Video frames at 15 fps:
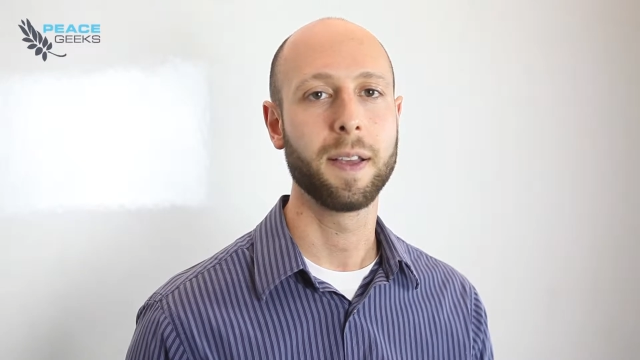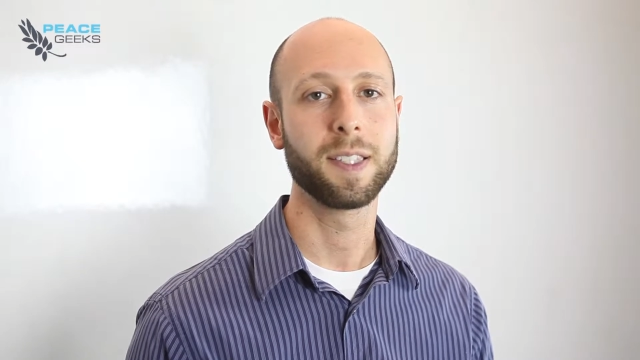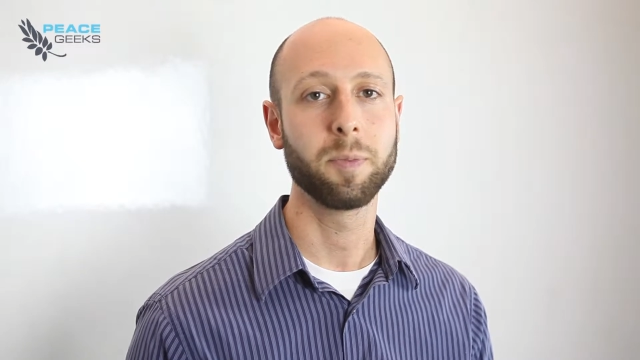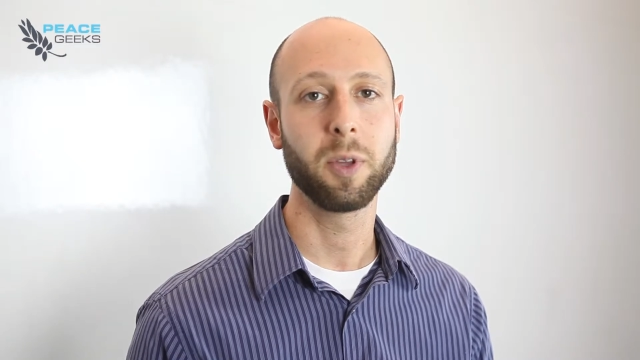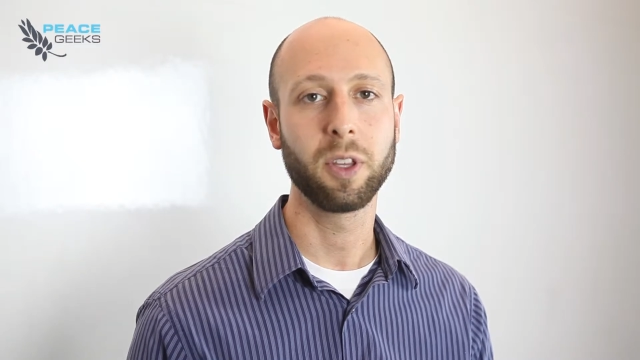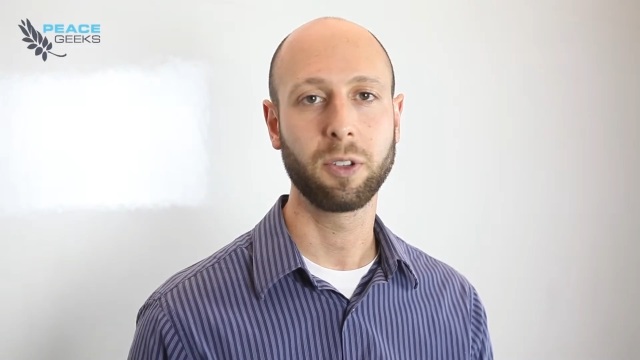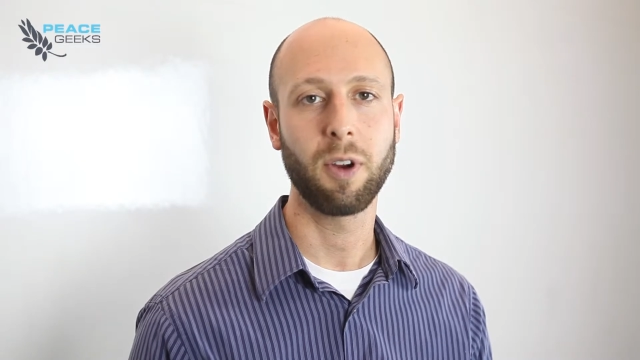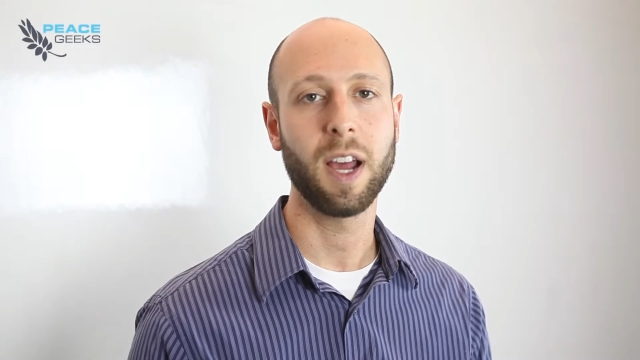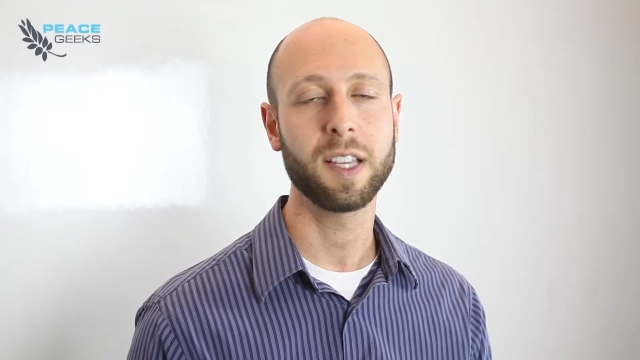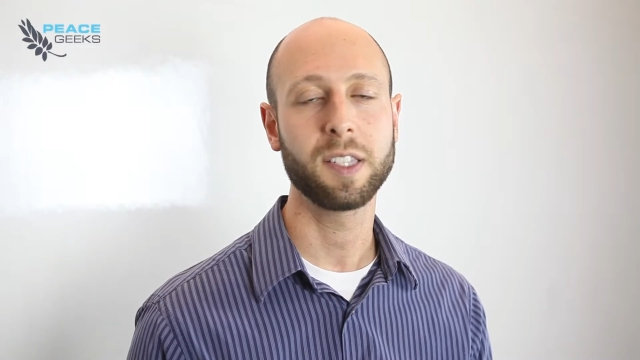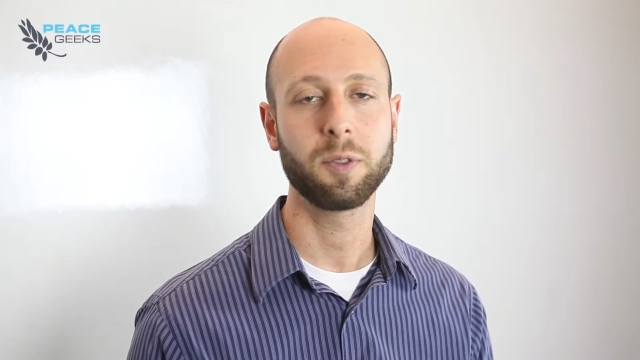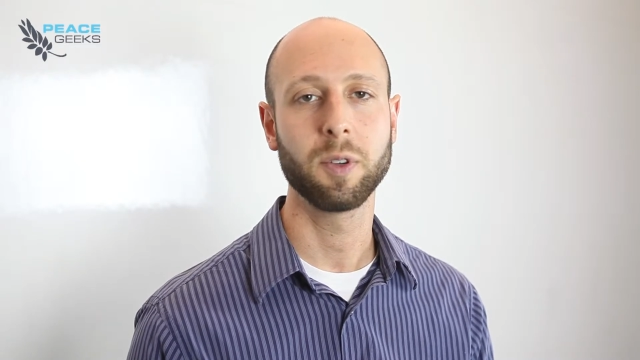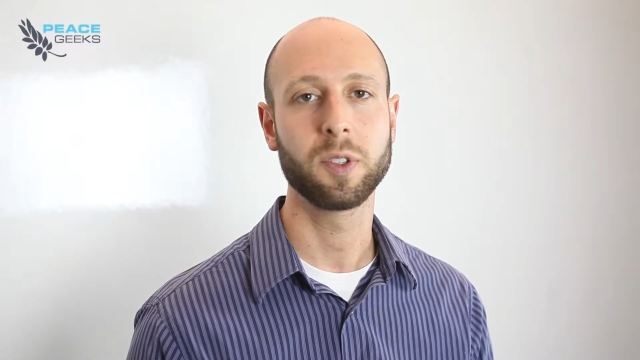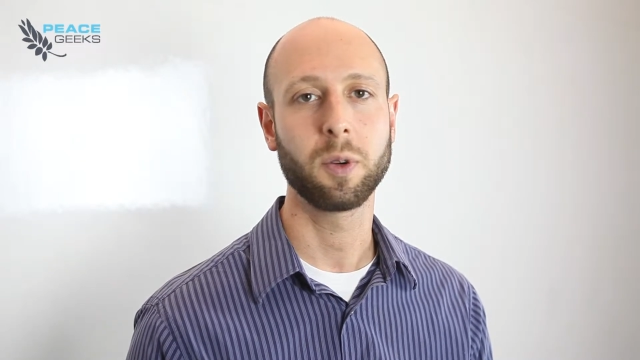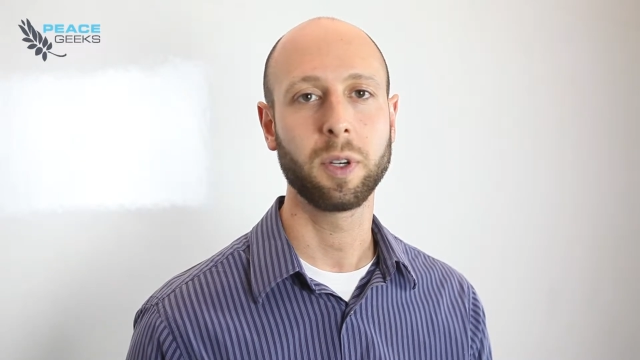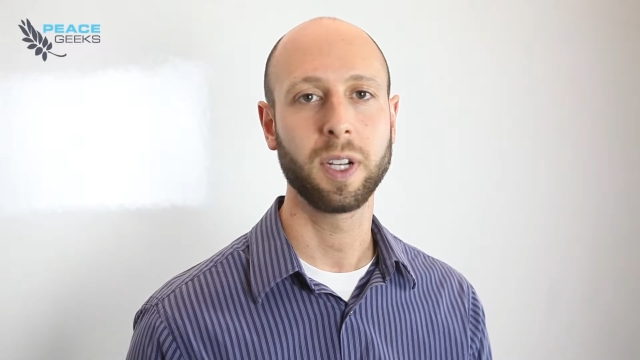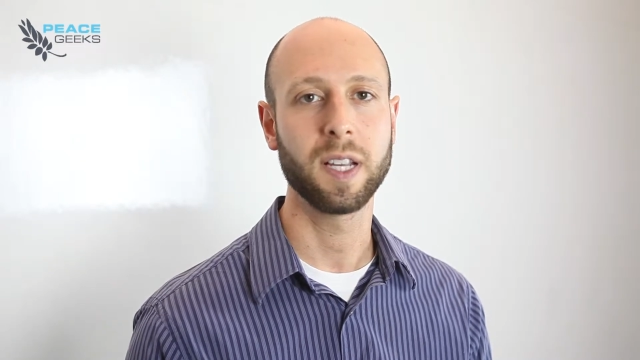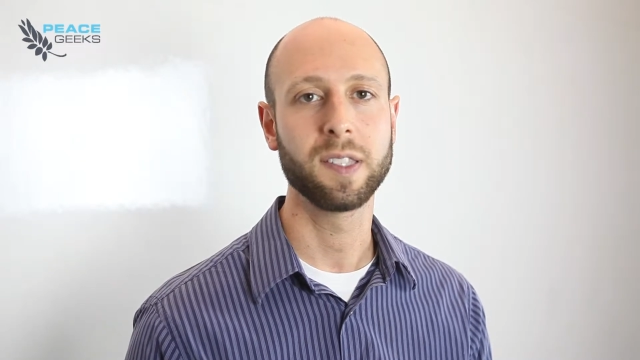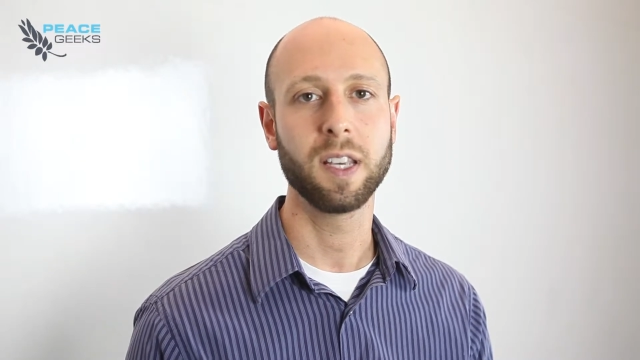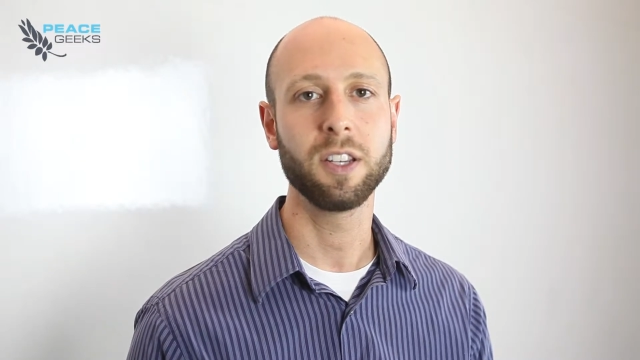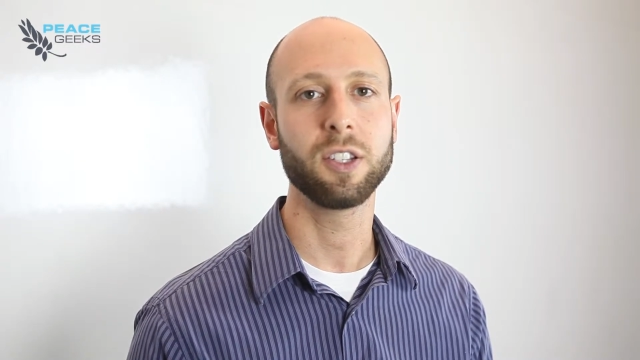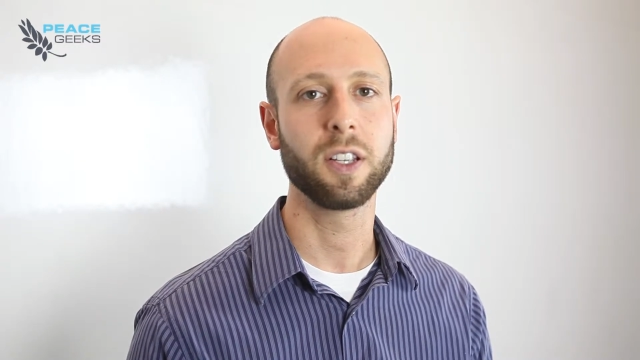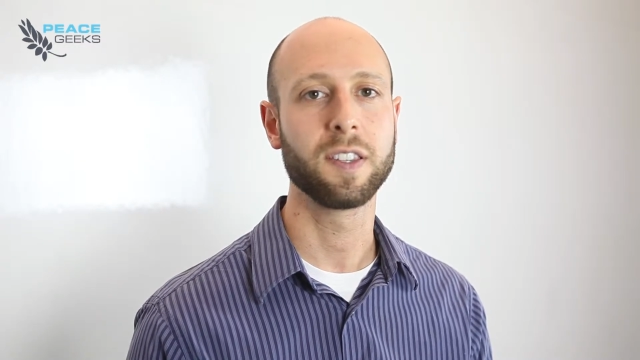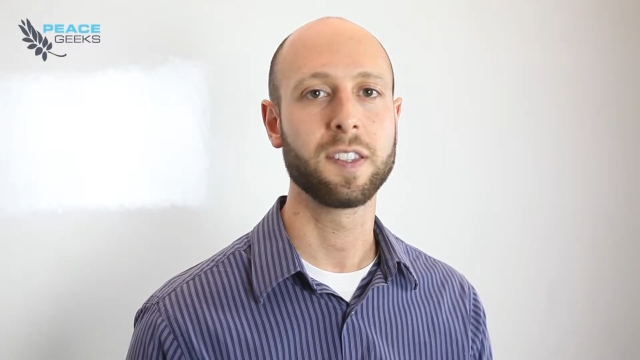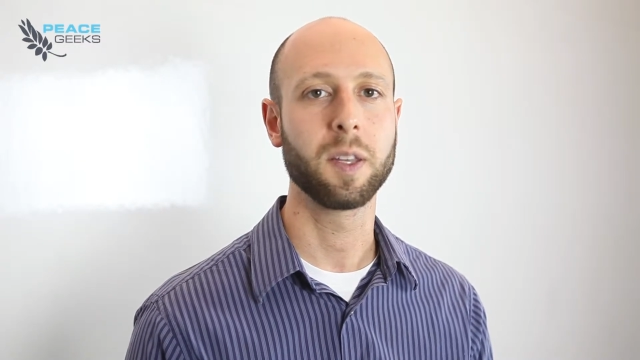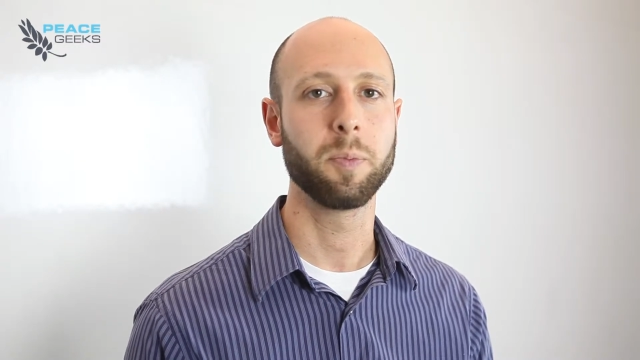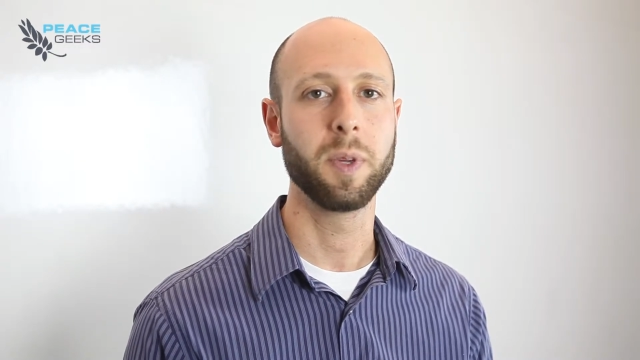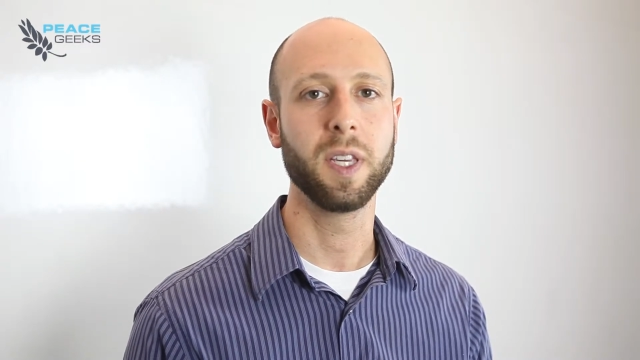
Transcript: some of the grassroots organizations that